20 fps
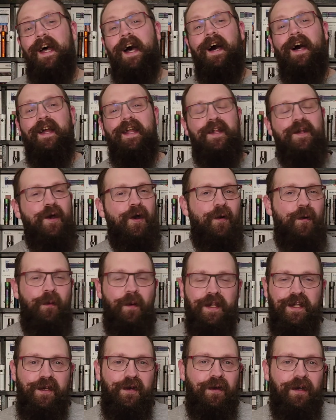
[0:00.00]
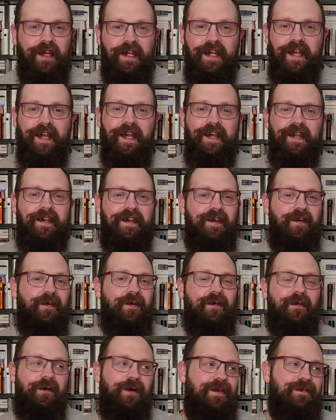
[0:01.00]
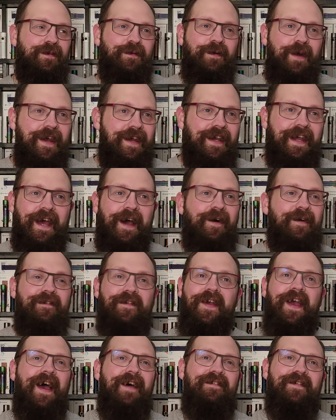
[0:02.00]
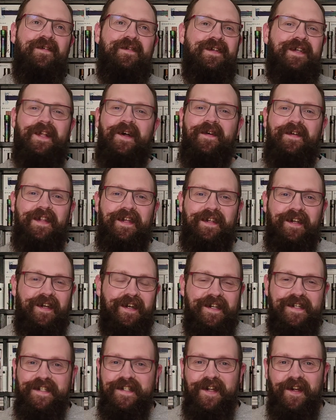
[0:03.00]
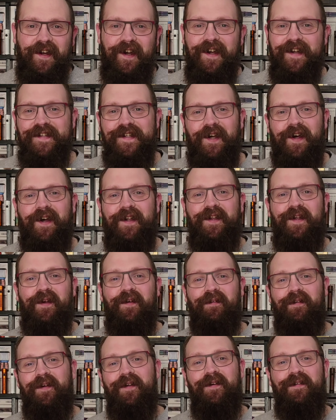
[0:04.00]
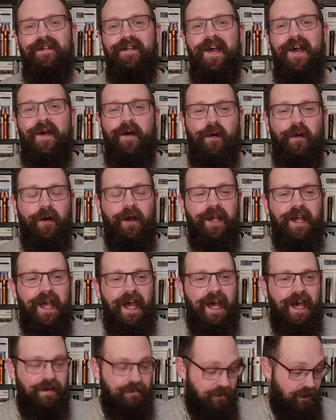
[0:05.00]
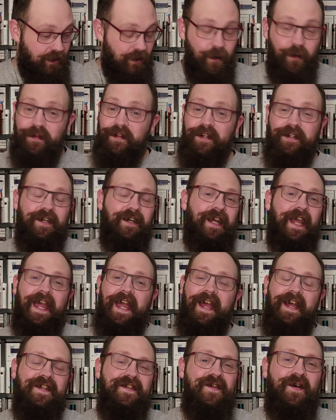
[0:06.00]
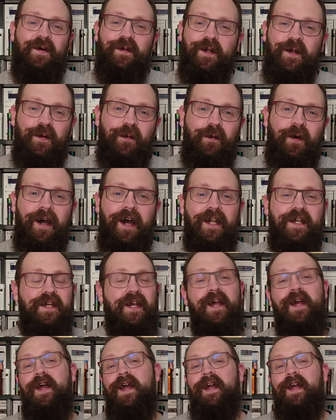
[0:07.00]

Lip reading: You know, when you're a kid, or even right now, if you have those glow-in-the-dark stars on your roof, or you have glow-in-the-dark hands on your watch,